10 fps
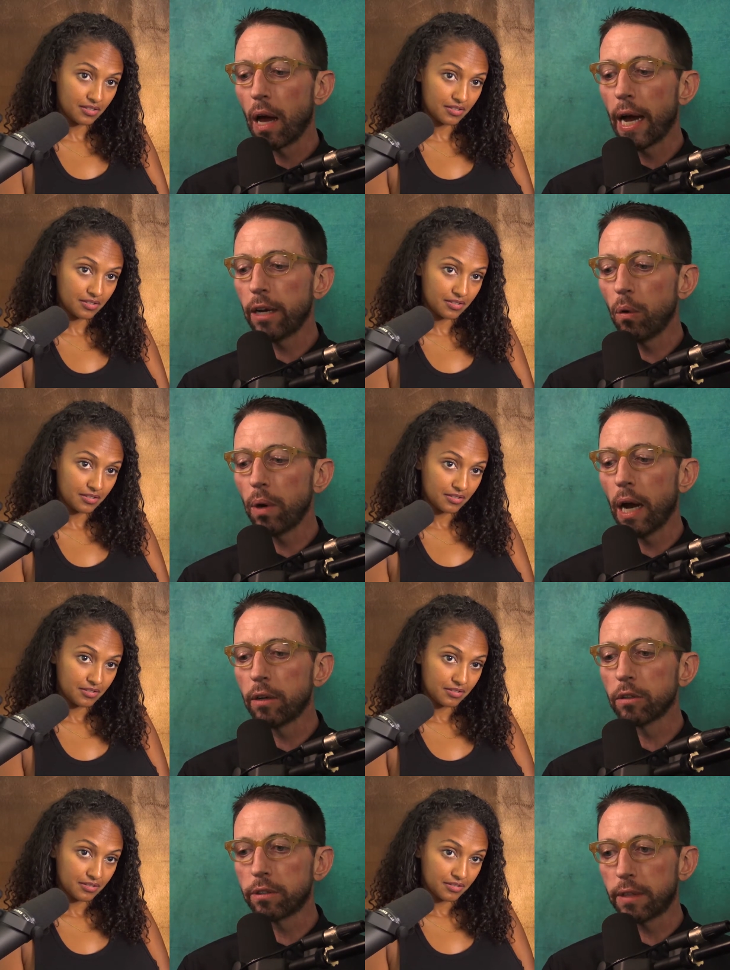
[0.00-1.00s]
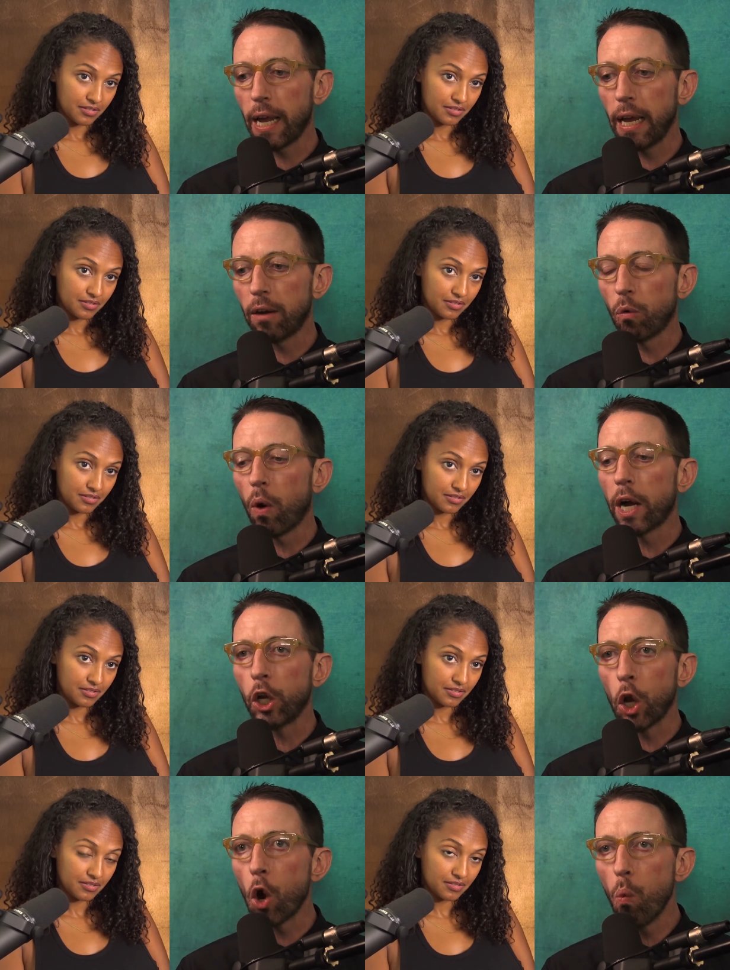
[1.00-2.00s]
Speaker 1: I don't understand why
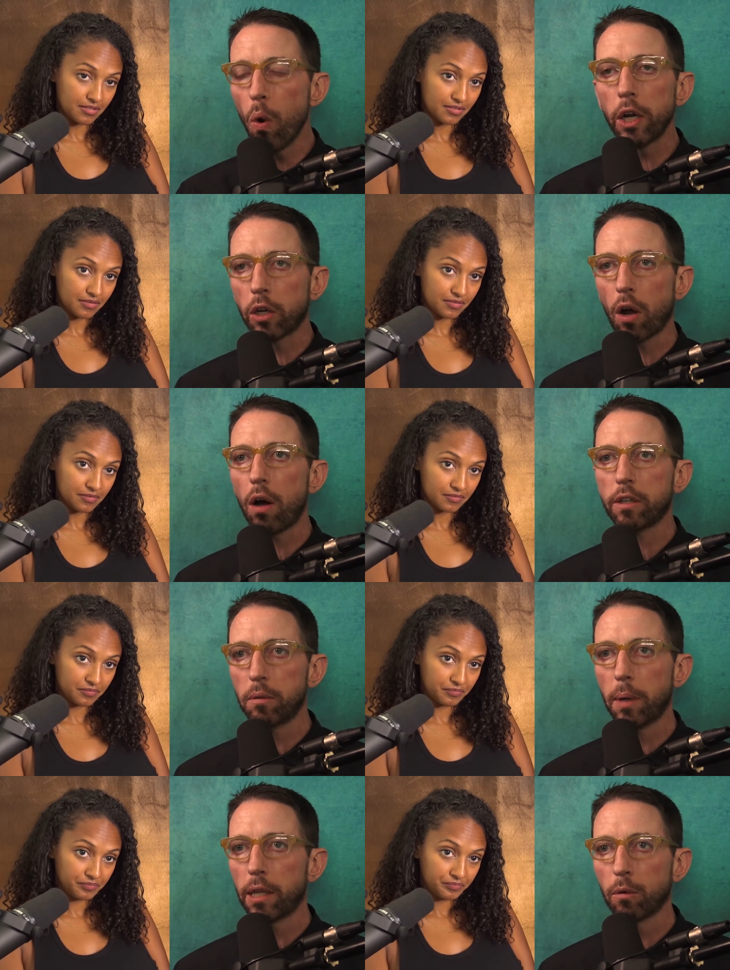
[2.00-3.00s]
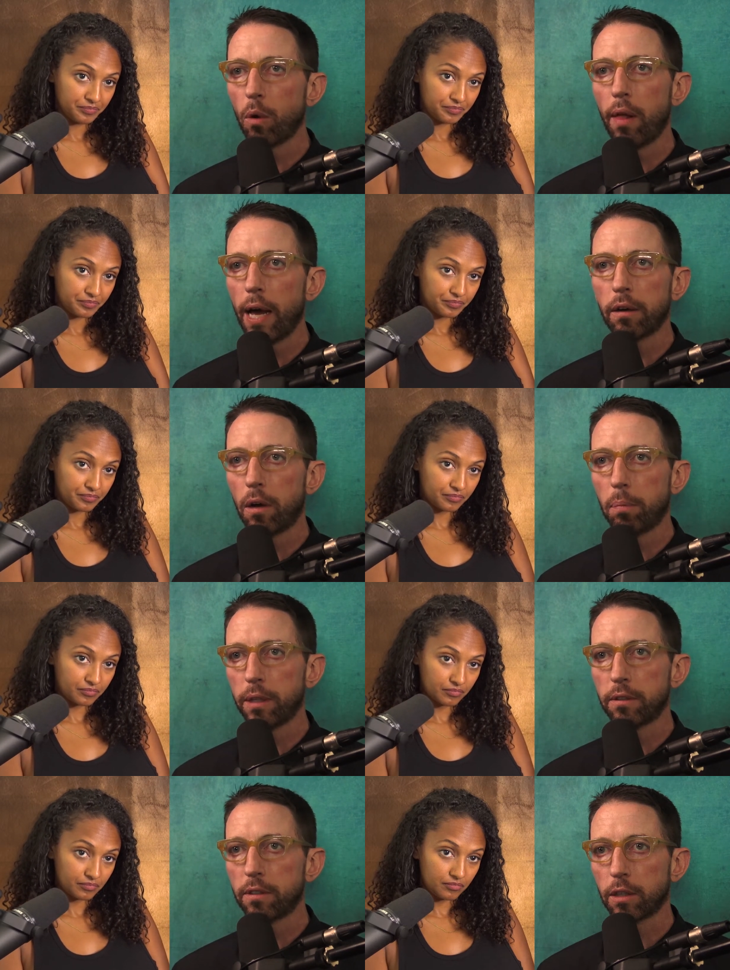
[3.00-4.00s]
no one talks about the role alcohol
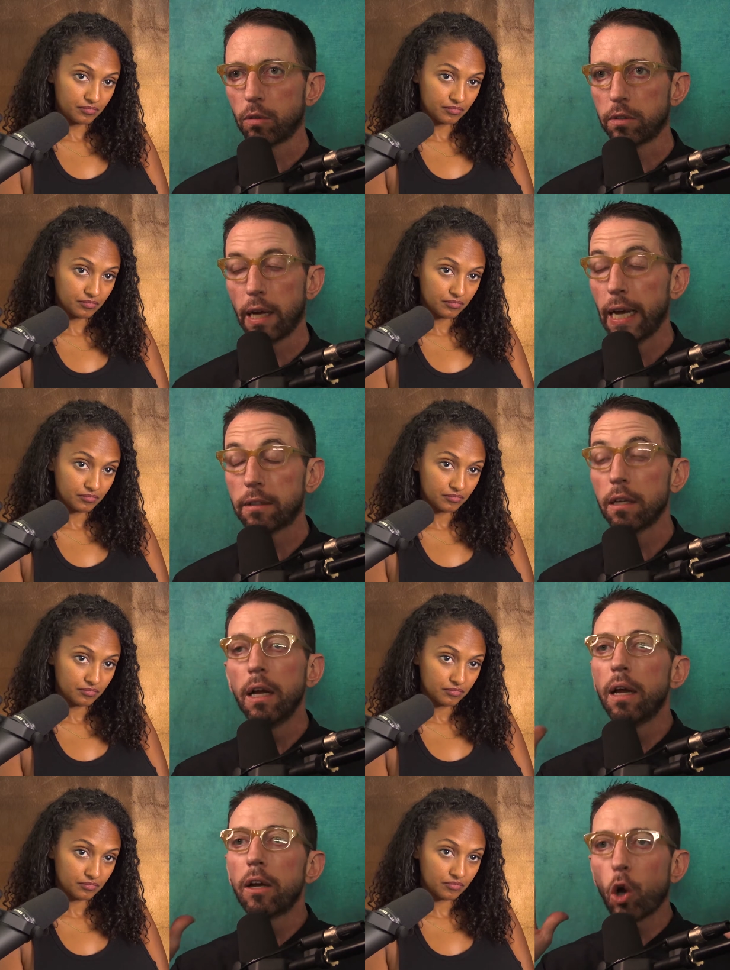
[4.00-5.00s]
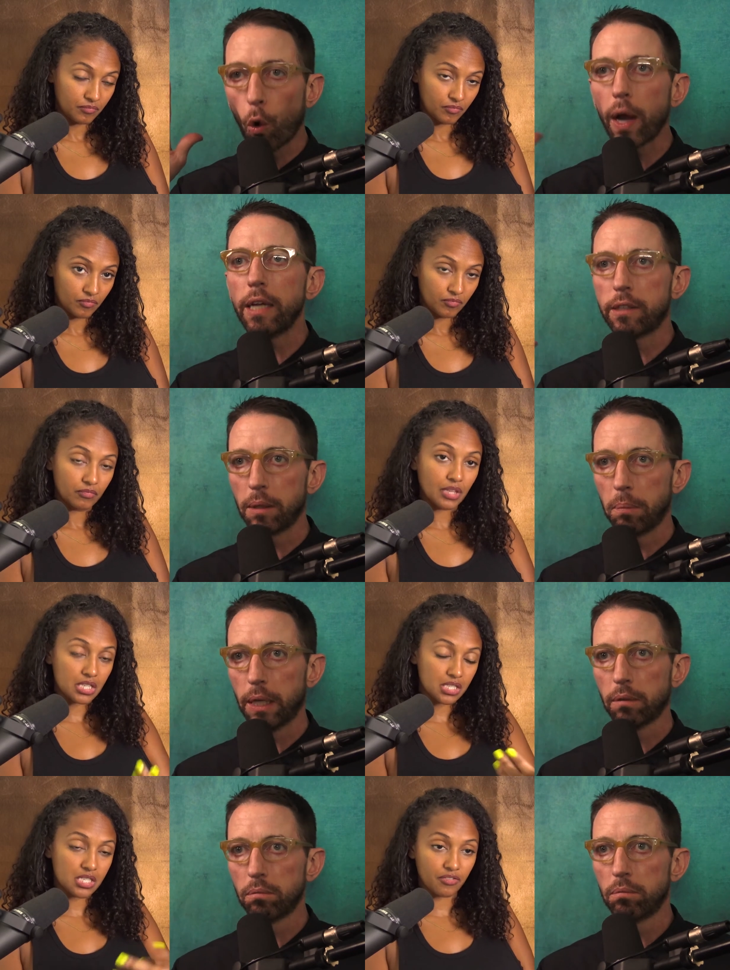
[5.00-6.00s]
plays in sexual assault. It's crazy to me.
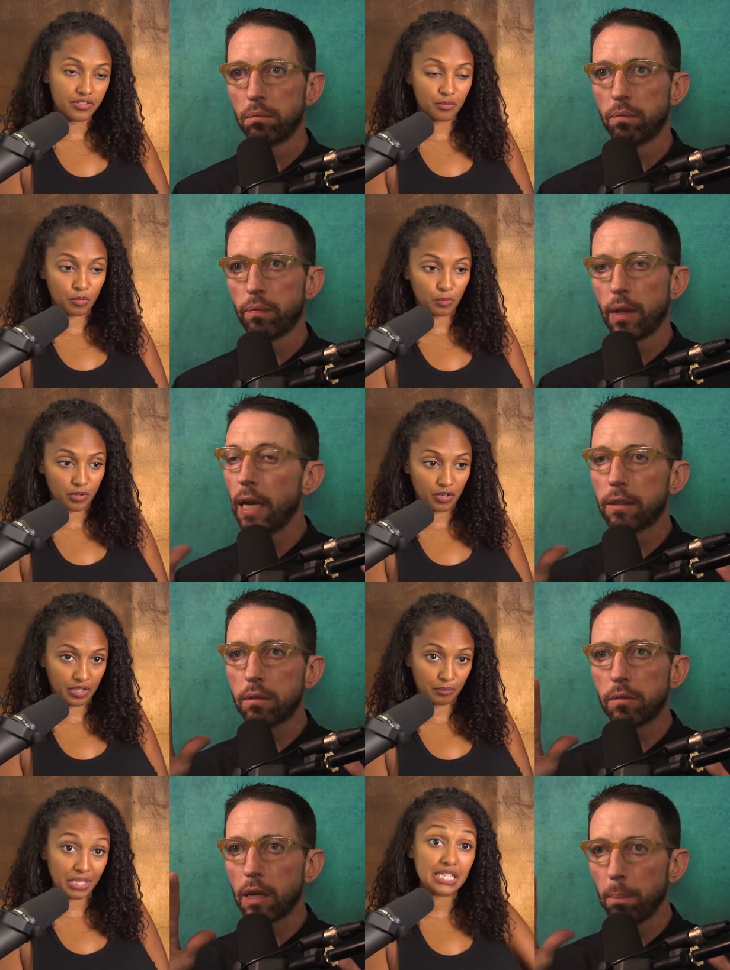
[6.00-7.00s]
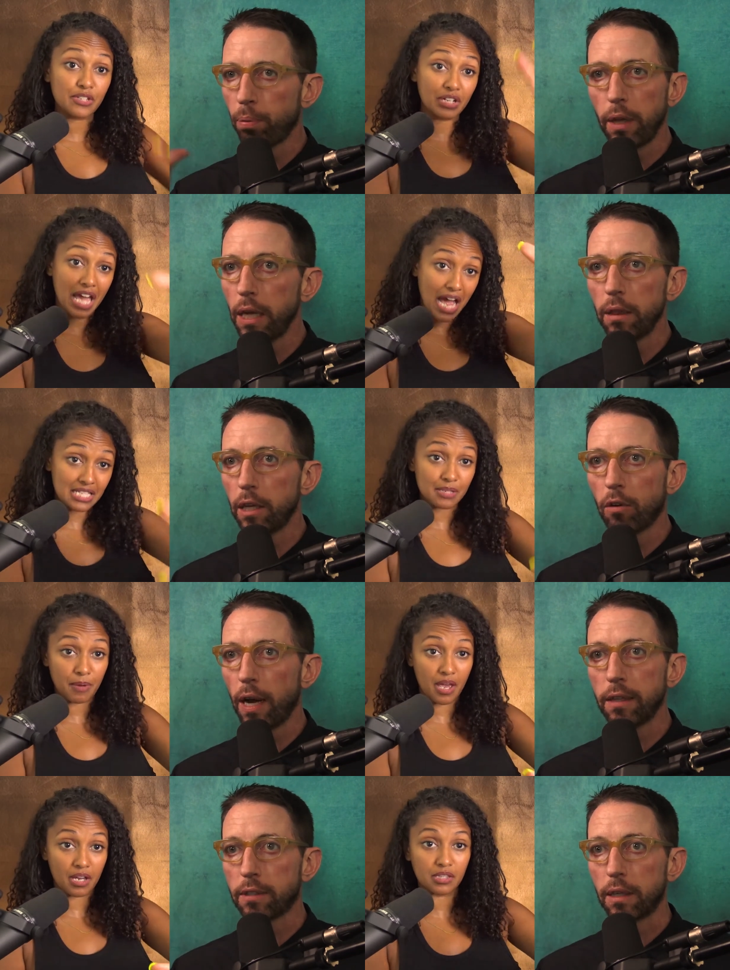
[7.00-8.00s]
That's
Speaker 2: different than what we're it's talking about. That's a different
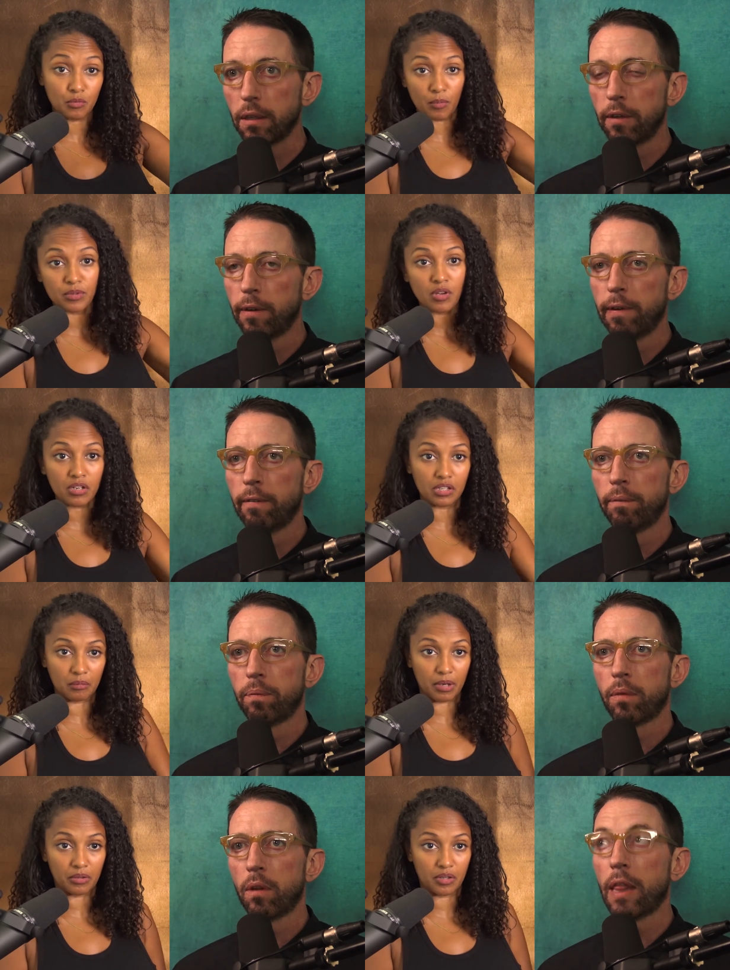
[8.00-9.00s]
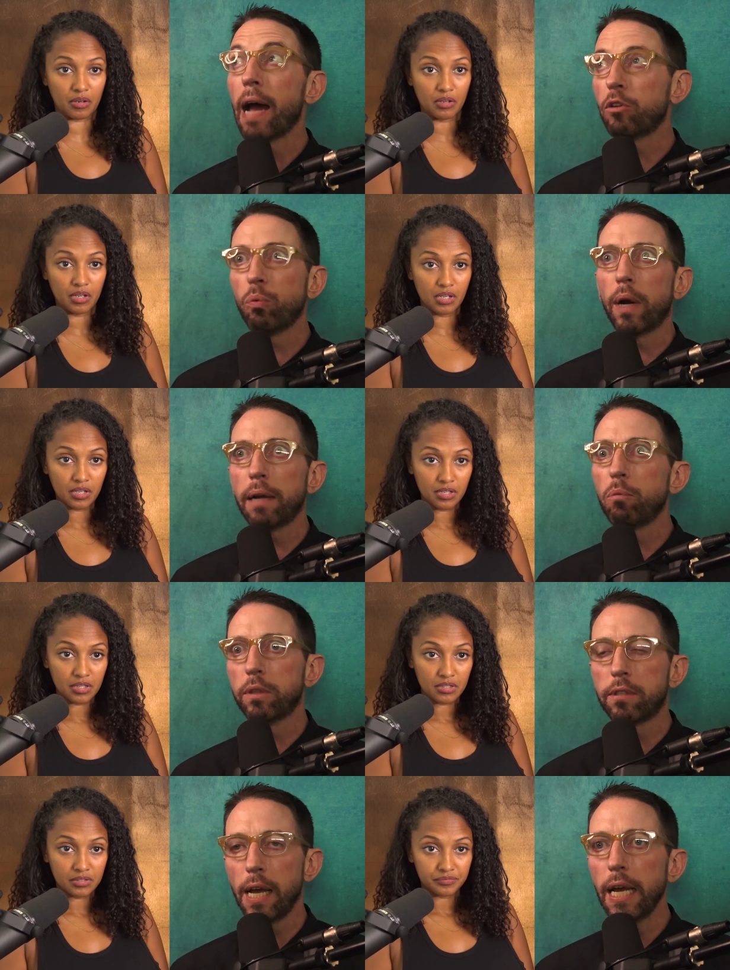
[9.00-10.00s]
aspect crazy. than what we're talking about.
Speaker 1: That's what I
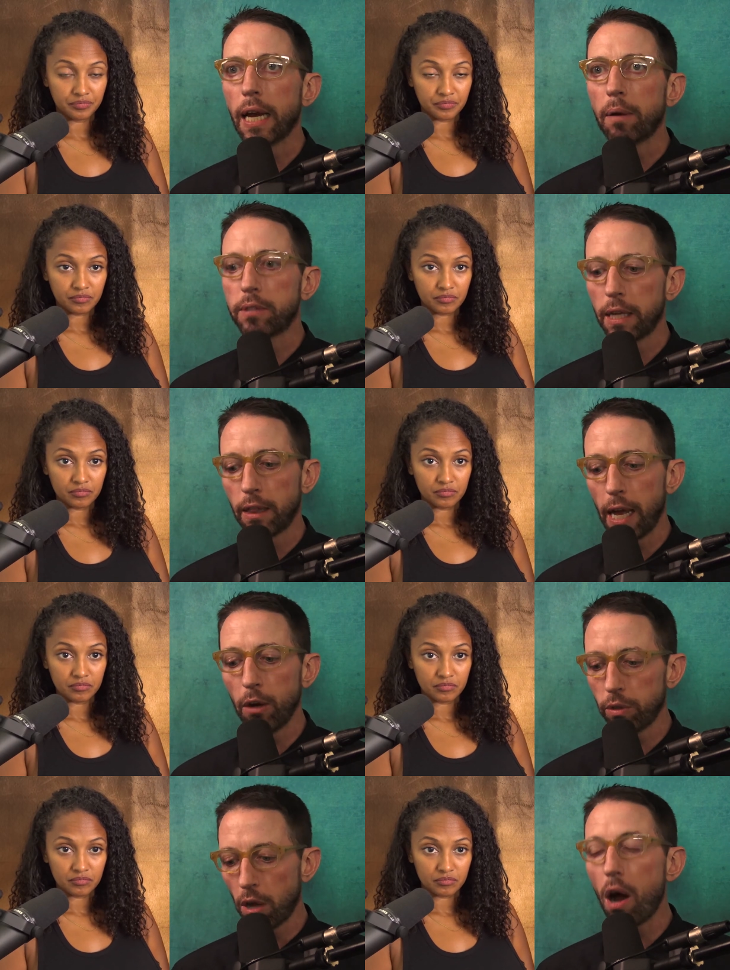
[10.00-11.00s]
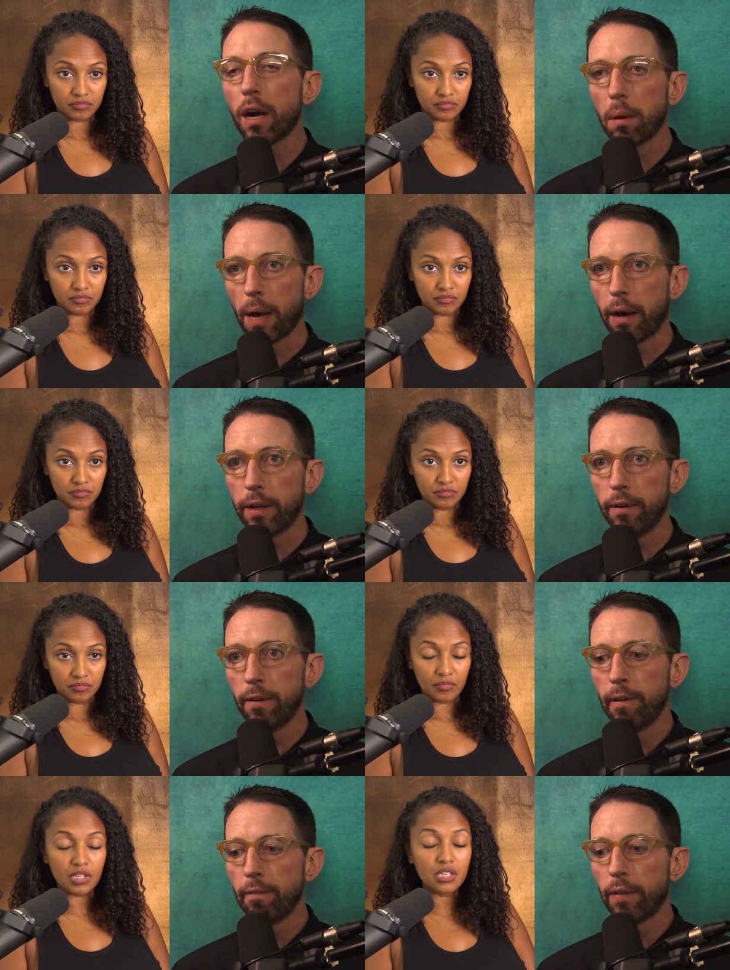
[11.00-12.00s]
was saying. I was saying they don't talk about it.